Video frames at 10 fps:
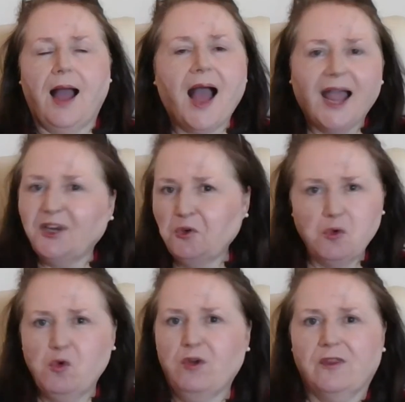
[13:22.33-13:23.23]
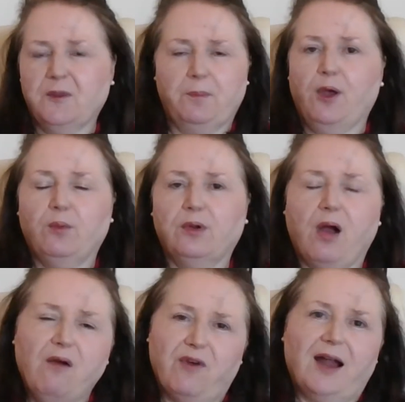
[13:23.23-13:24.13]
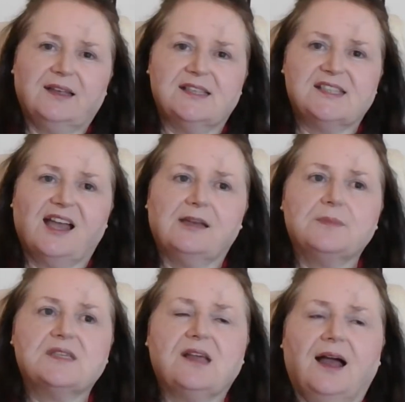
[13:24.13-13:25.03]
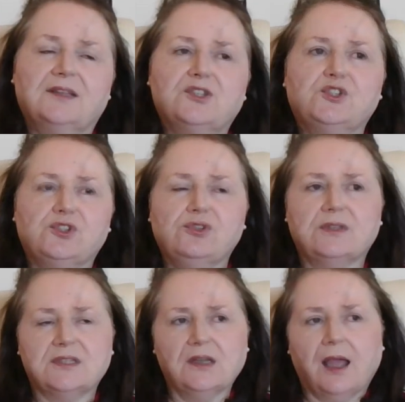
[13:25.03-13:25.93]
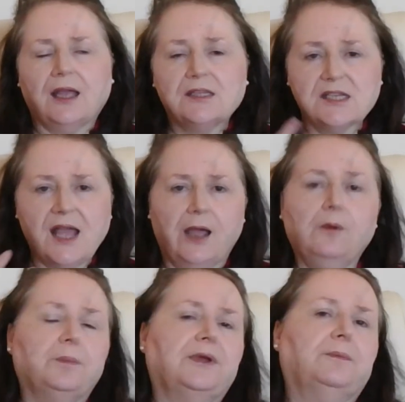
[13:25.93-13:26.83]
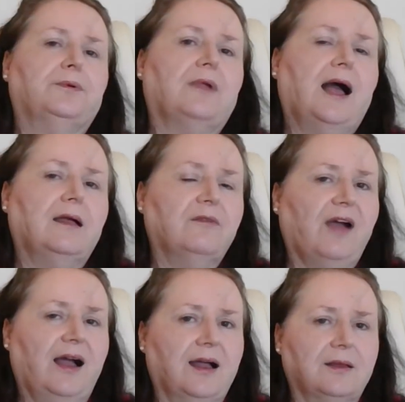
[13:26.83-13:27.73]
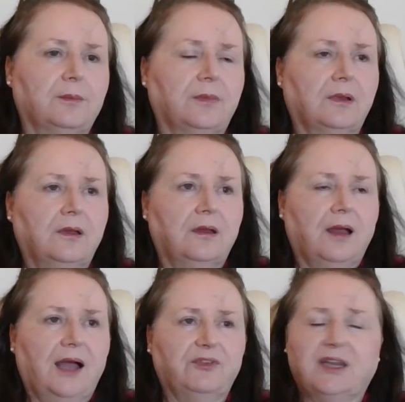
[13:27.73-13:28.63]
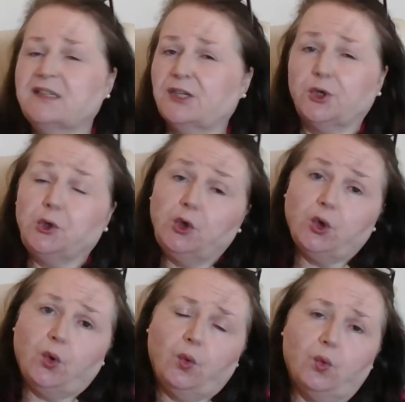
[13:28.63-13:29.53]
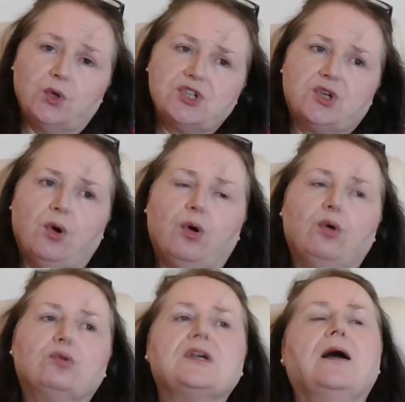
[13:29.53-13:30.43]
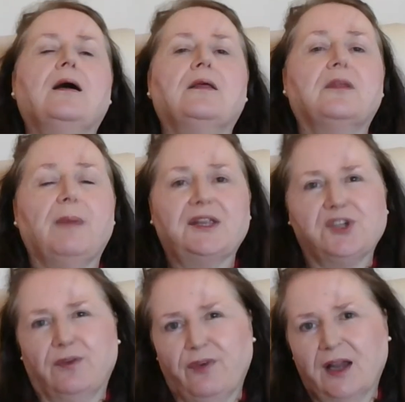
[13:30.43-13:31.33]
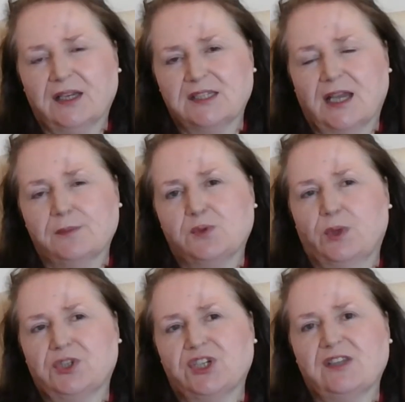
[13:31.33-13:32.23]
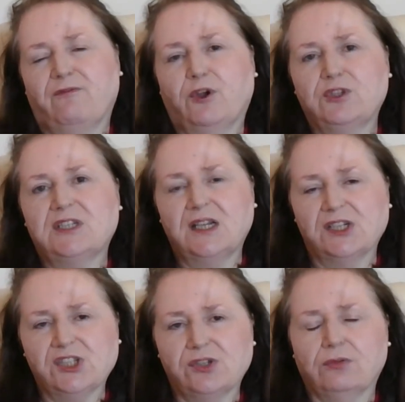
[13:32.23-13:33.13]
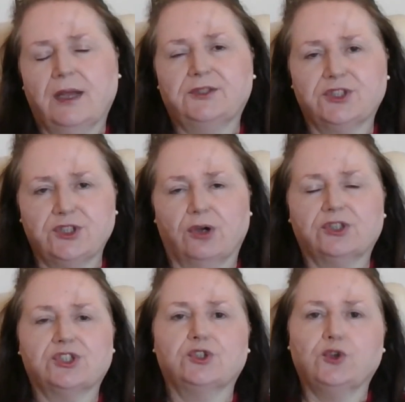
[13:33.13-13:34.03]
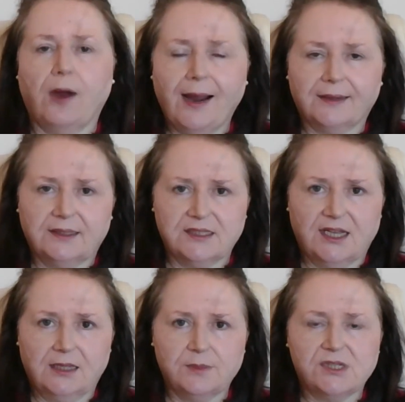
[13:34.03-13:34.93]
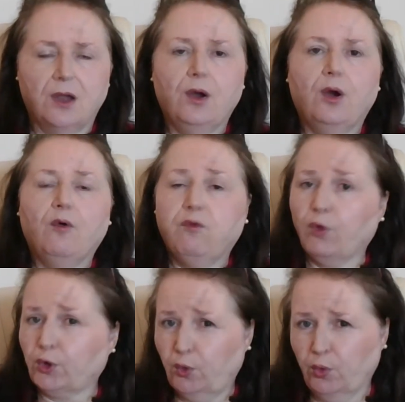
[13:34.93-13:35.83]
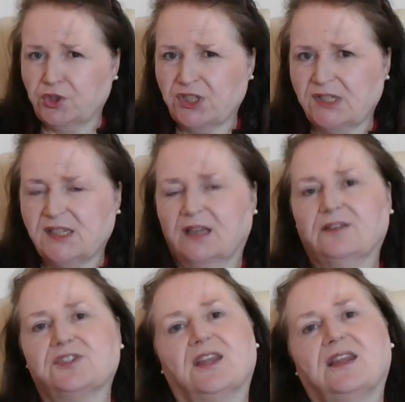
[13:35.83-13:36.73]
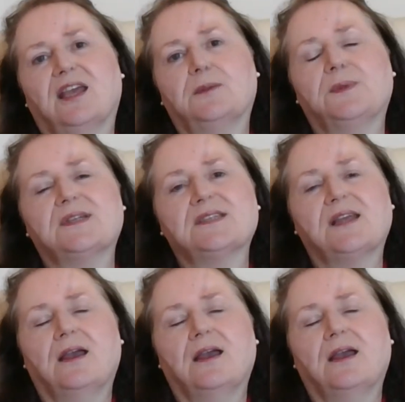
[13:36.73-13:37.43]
I know the power of archetypes, and to help people, I've created a new course called The Magic of Archetypes, which is a foundational introduction to archetypes for coaches, healers and therapists.